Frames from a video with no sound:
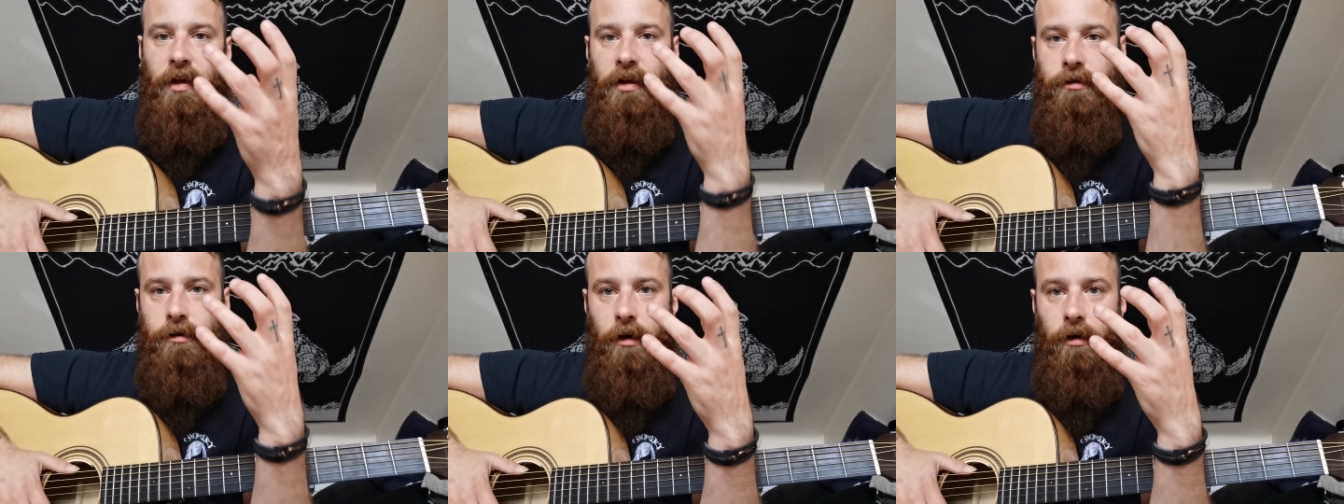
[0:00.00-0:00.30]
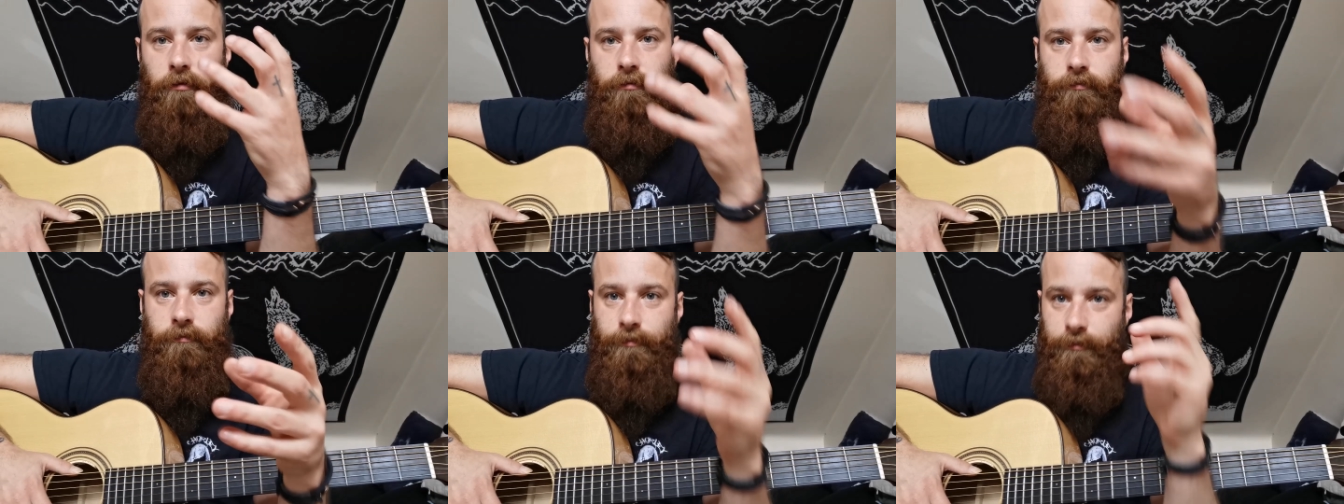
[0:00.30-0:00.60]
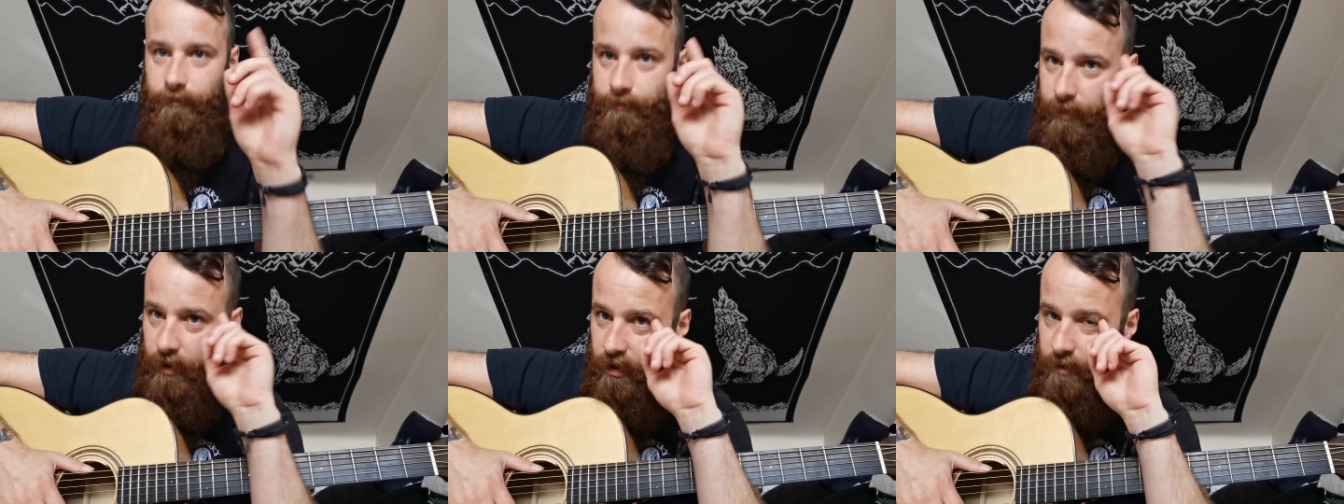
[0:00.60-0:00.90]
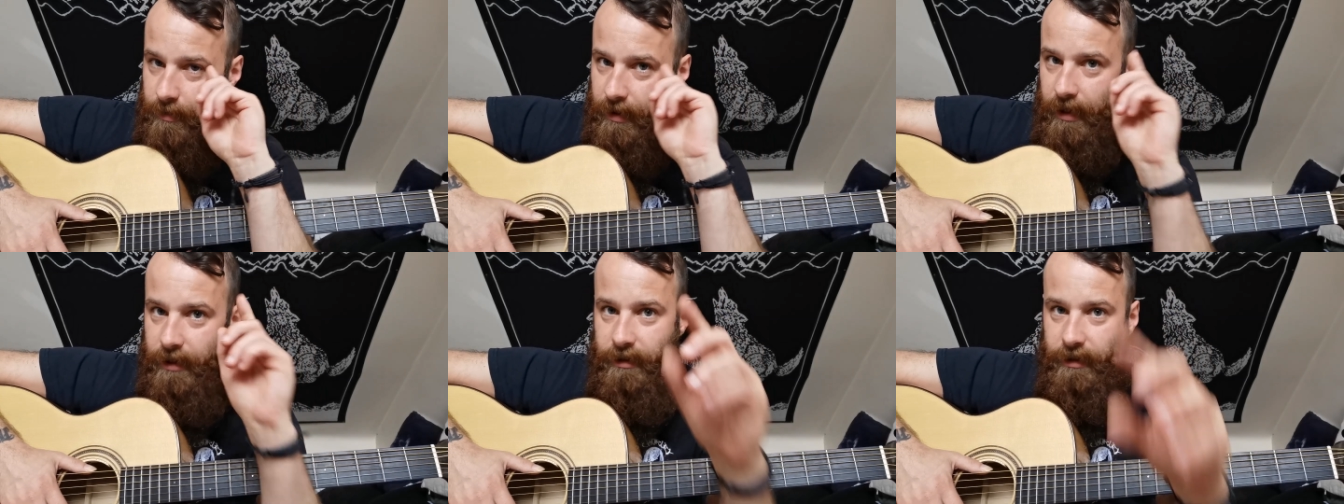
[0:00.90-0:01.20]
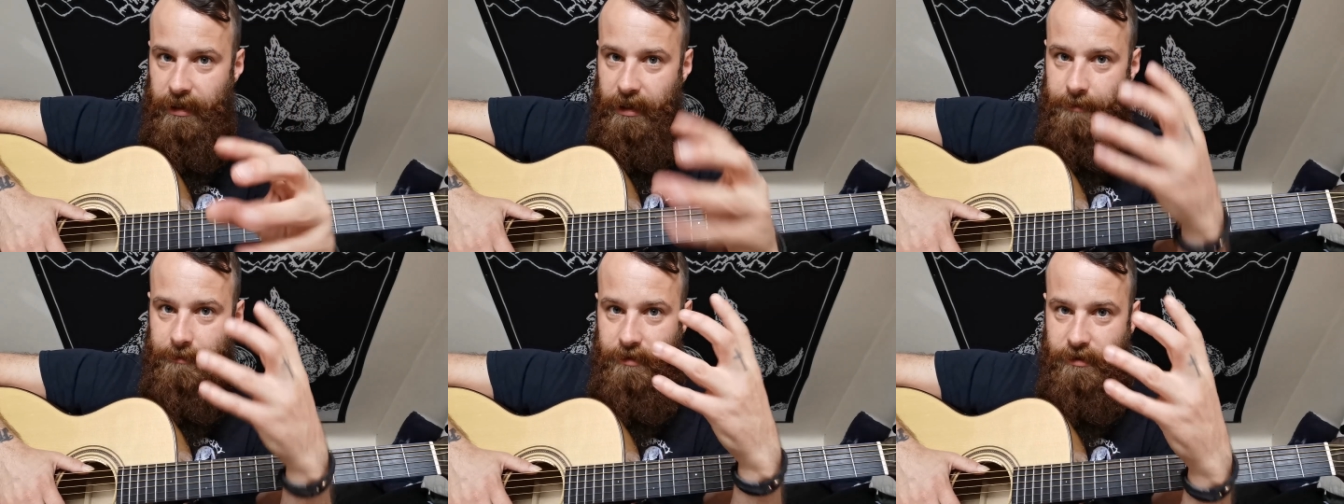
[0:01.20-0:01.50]
So bear in
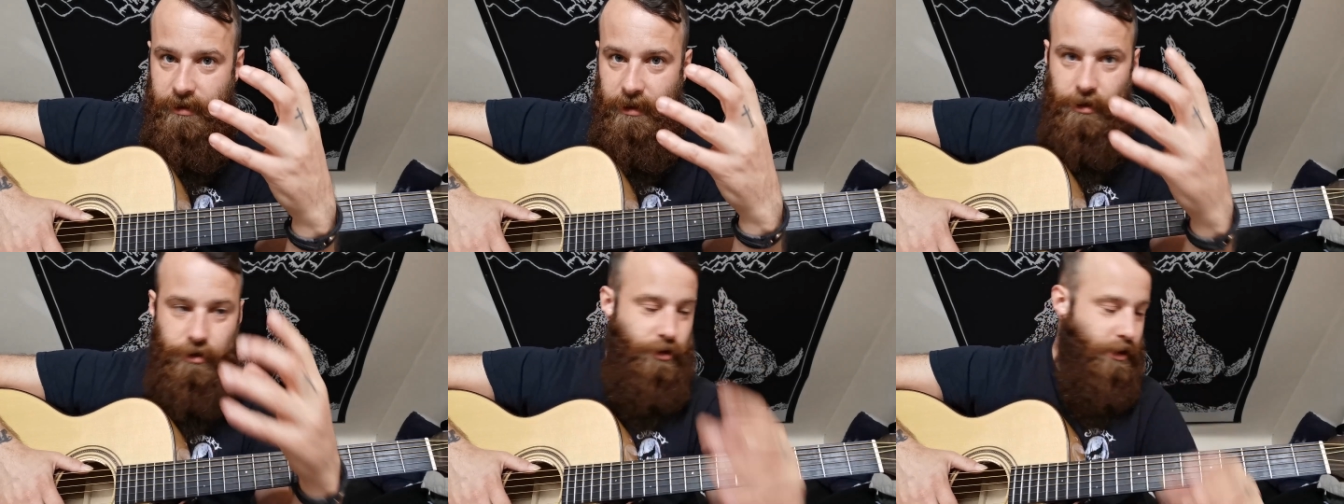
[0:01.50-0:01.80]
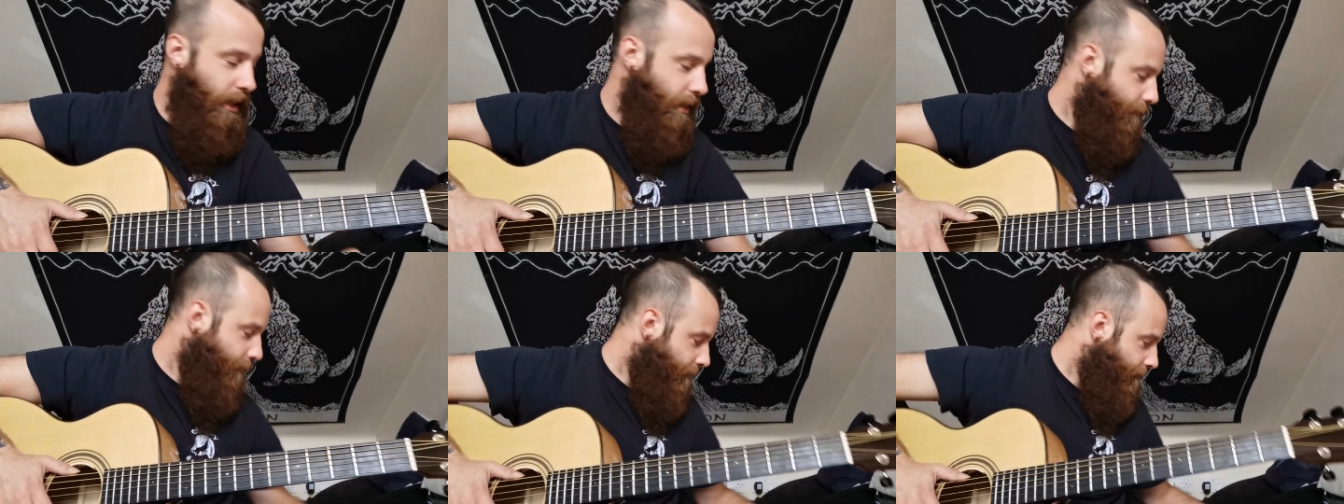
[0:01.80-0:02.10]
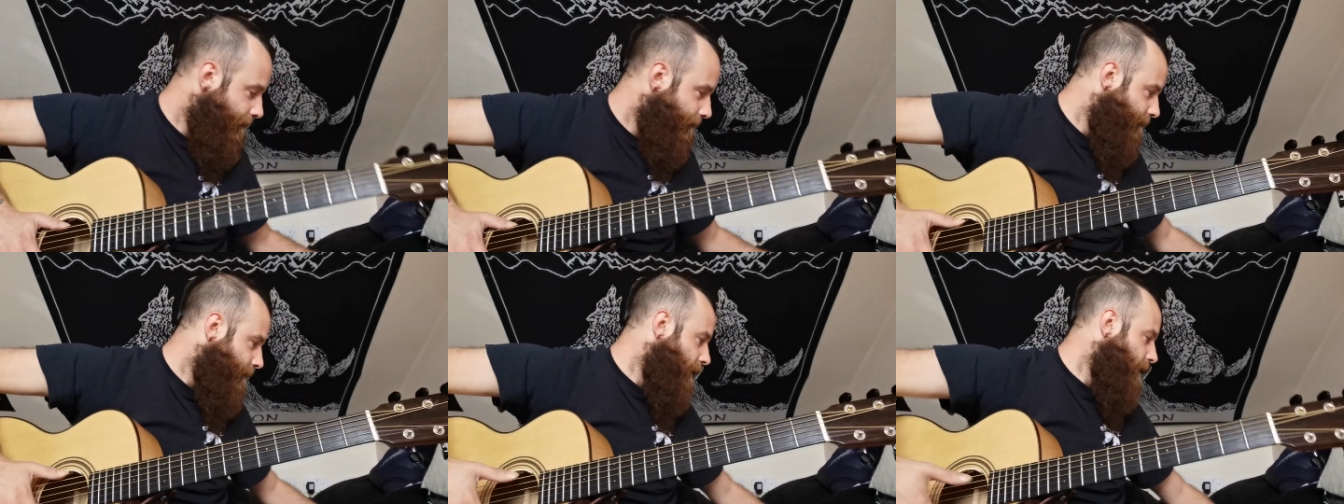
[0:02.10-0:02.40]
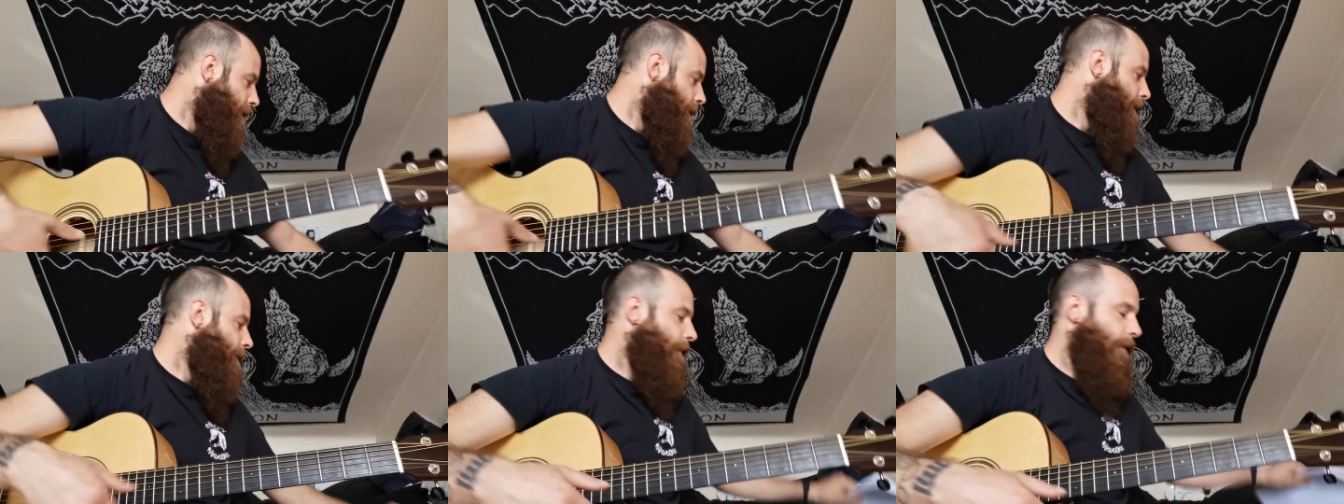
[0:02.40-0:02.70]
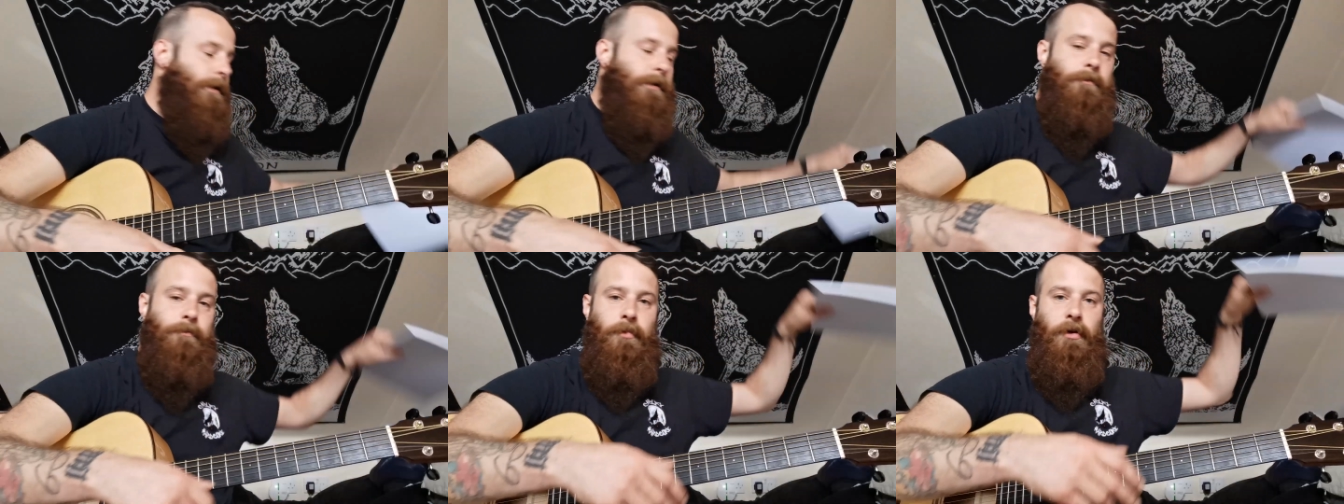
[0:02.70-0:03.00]
mind, keep the C shape,
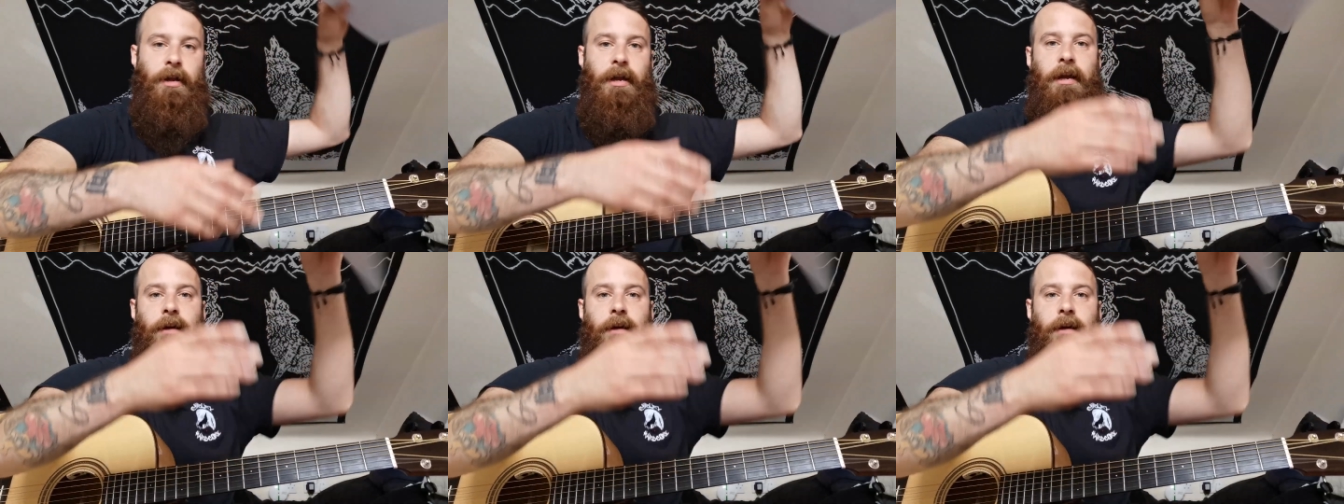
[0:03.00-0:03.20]
but